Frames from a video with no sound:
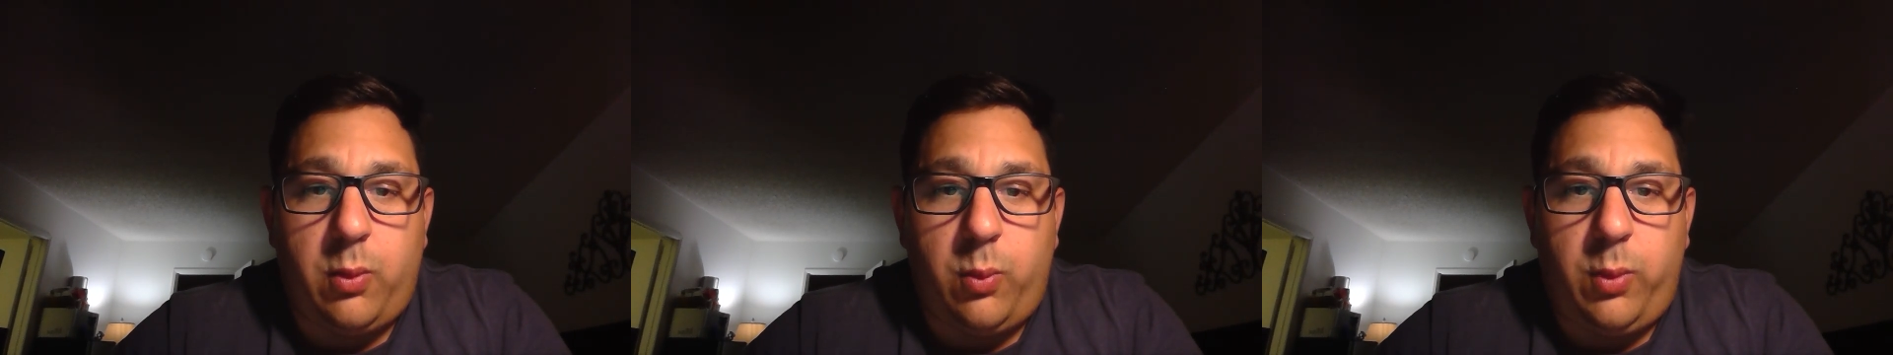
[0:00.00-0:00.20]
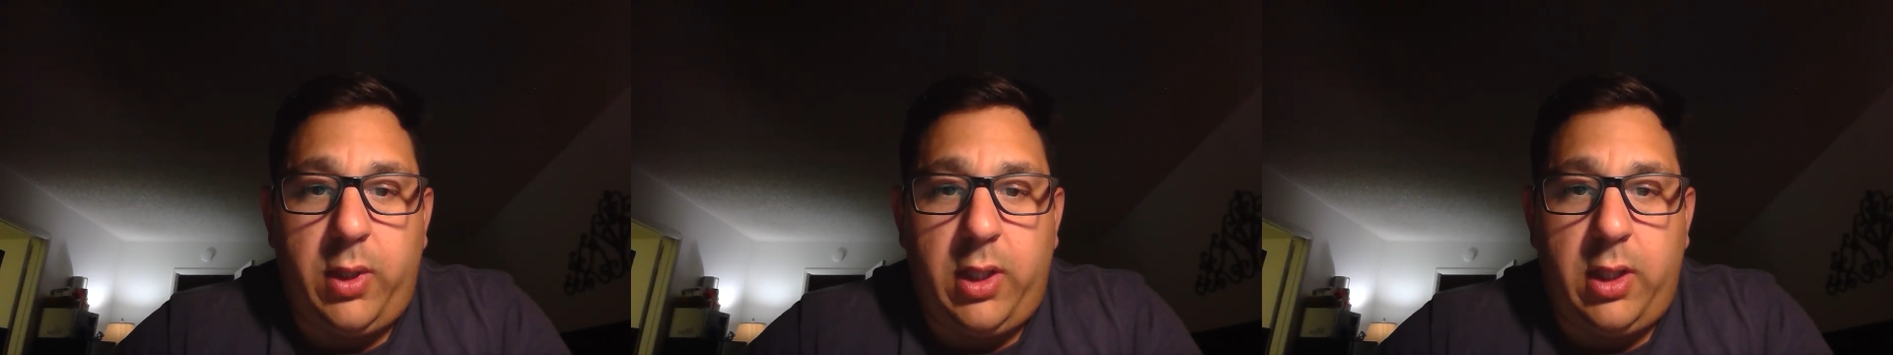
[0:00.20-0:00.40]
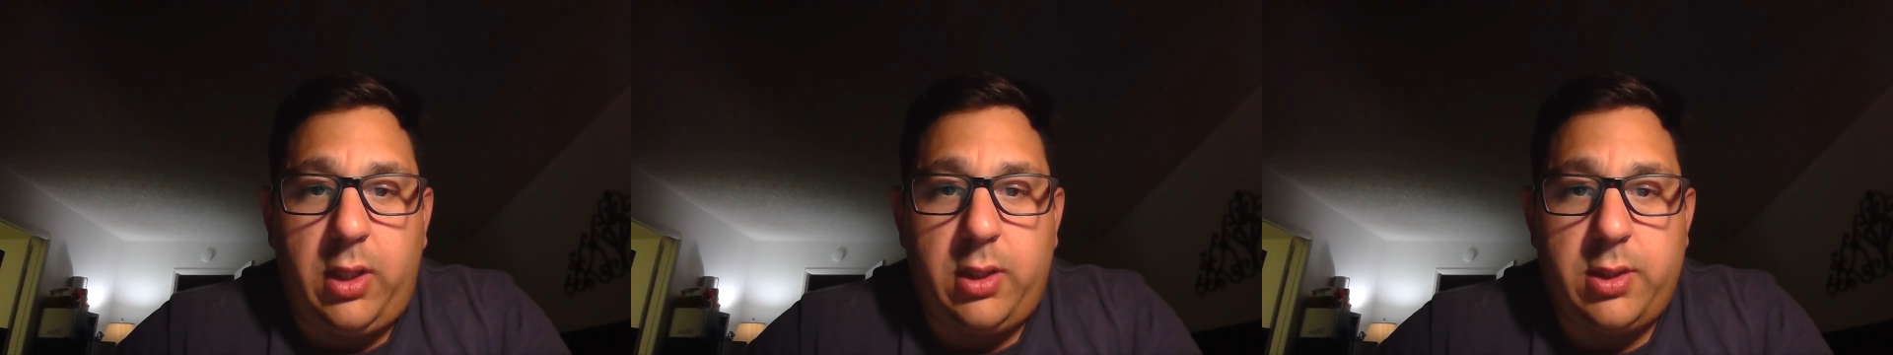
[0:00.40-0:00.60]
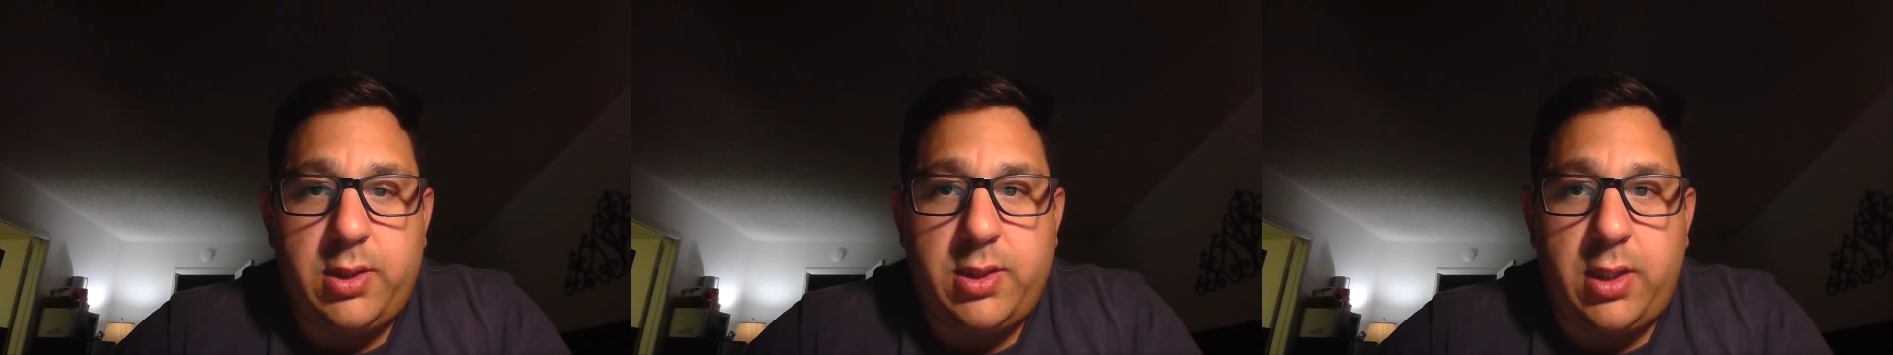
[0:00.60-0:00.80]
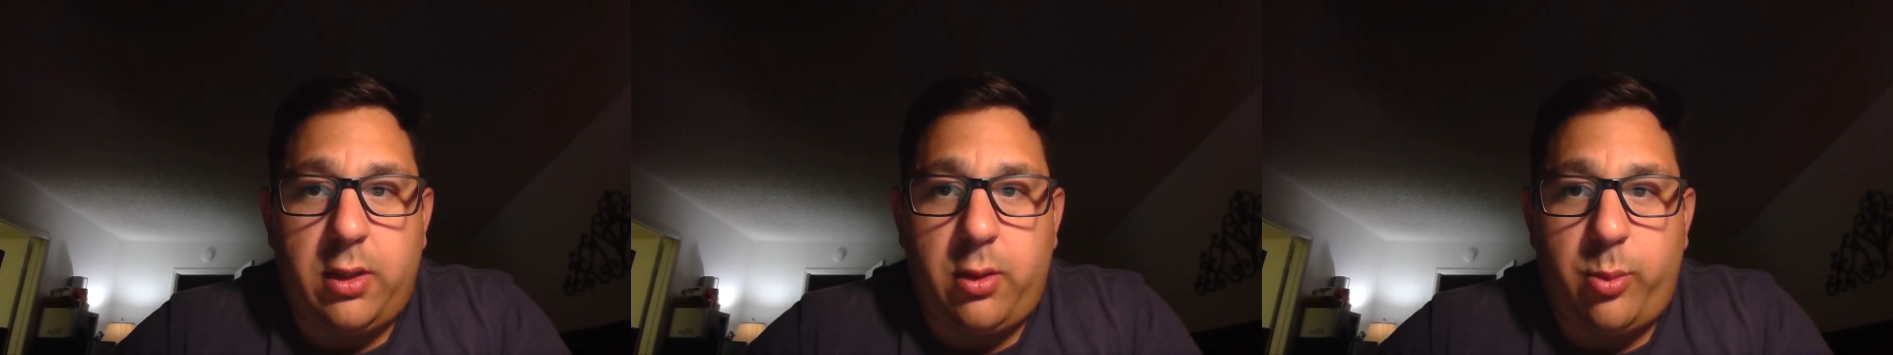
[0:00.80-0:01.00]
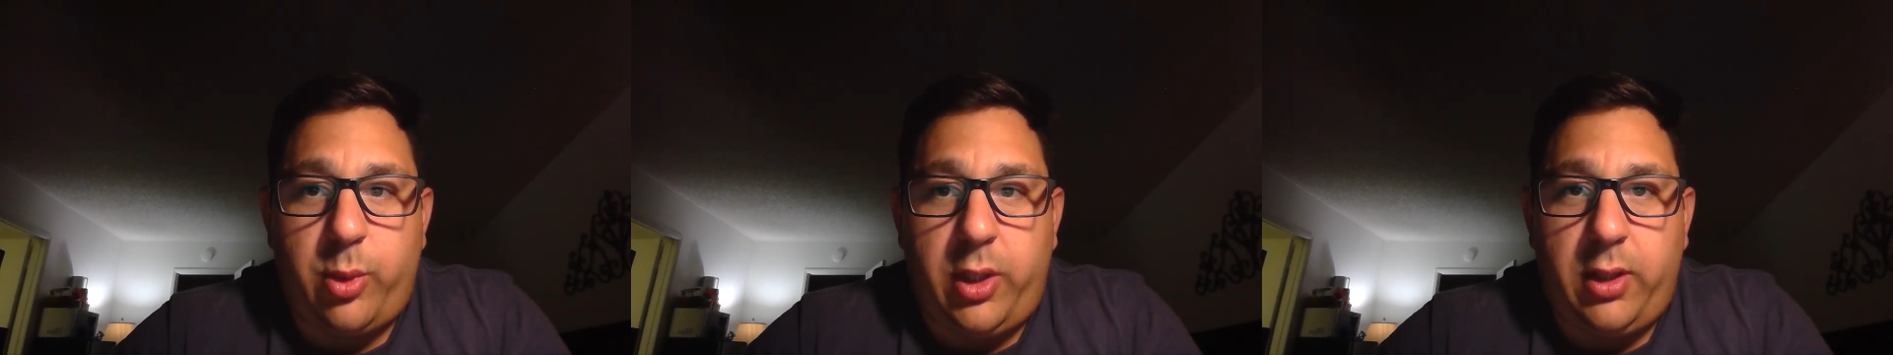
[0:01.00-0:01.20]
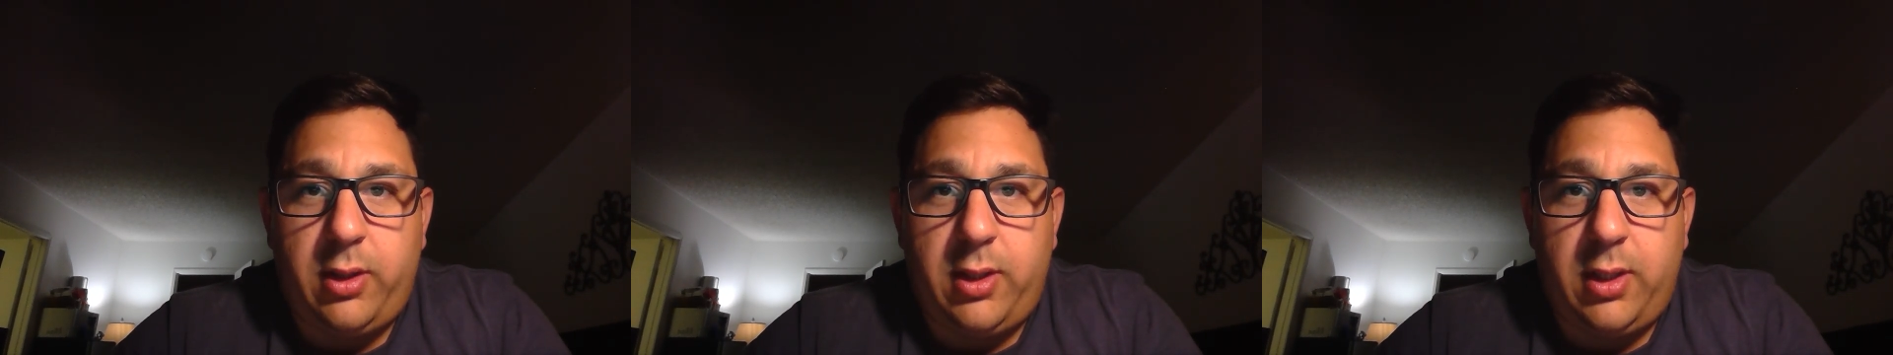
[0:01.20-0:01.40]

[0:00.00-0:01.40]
we celebrate